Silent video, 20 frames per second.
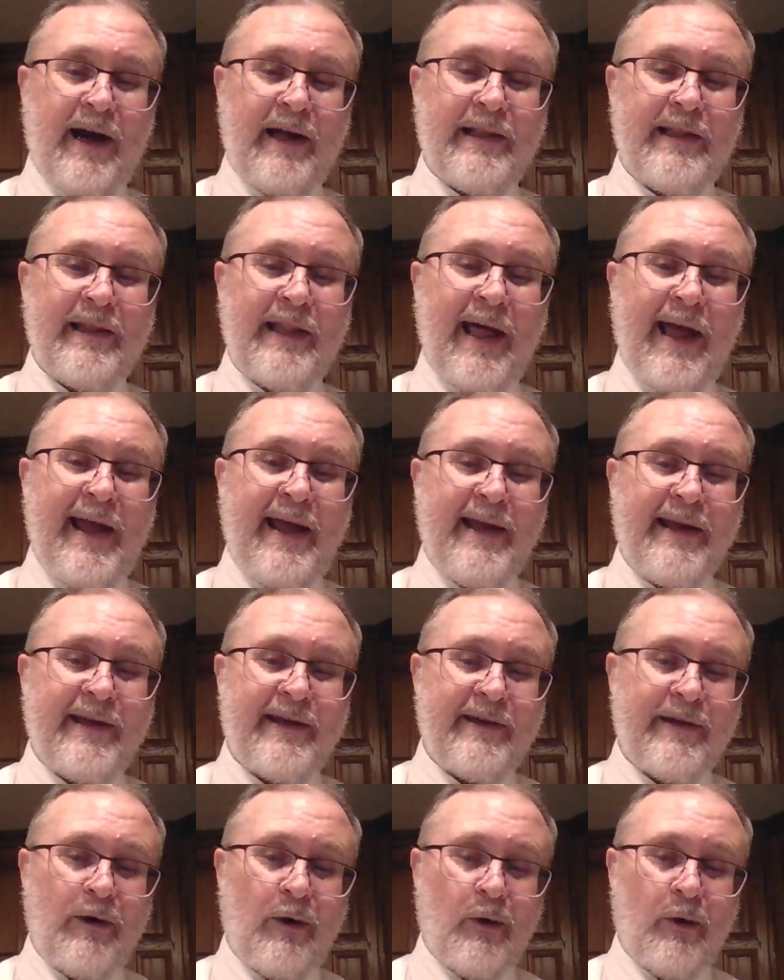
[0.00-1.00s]
a
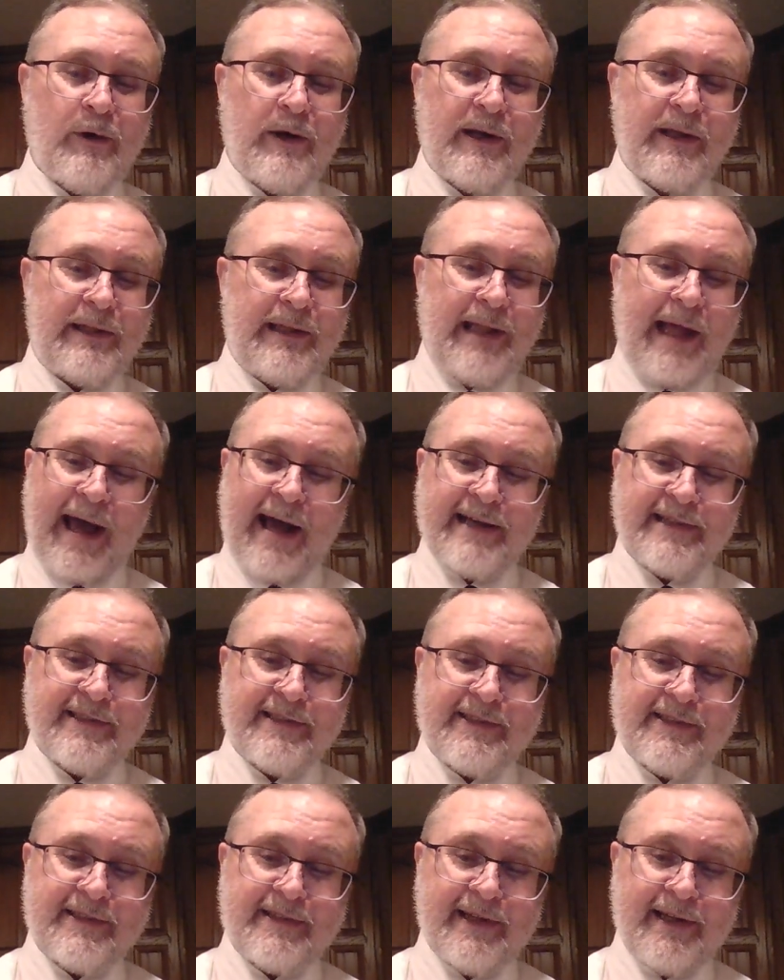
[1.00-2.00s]
lake, or a
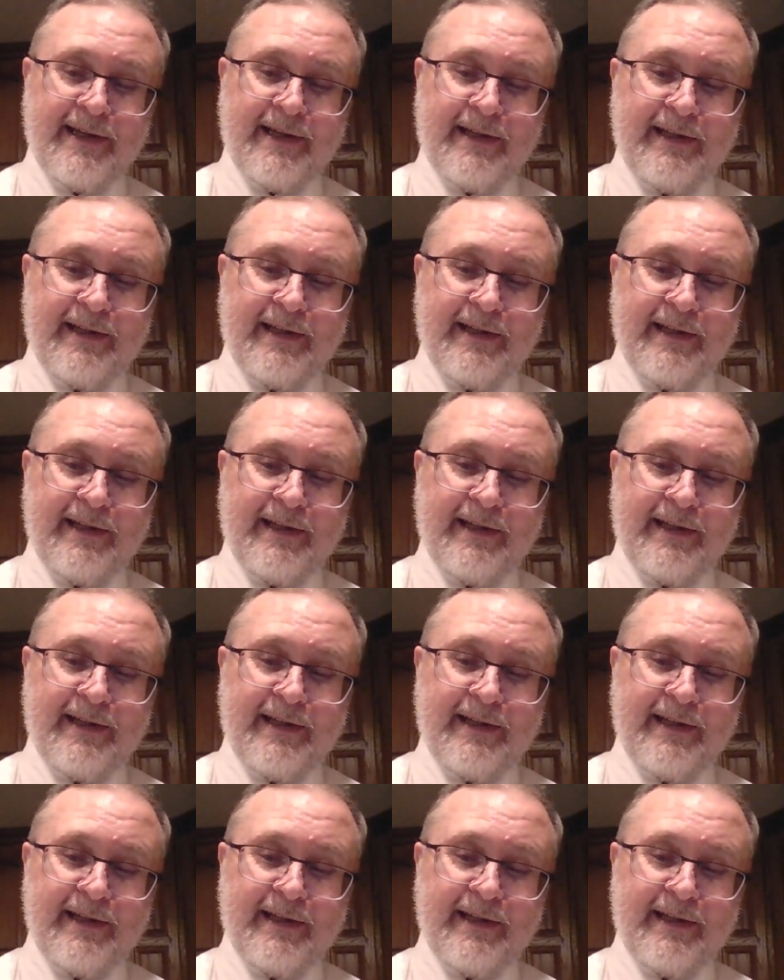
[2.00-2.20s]
glass,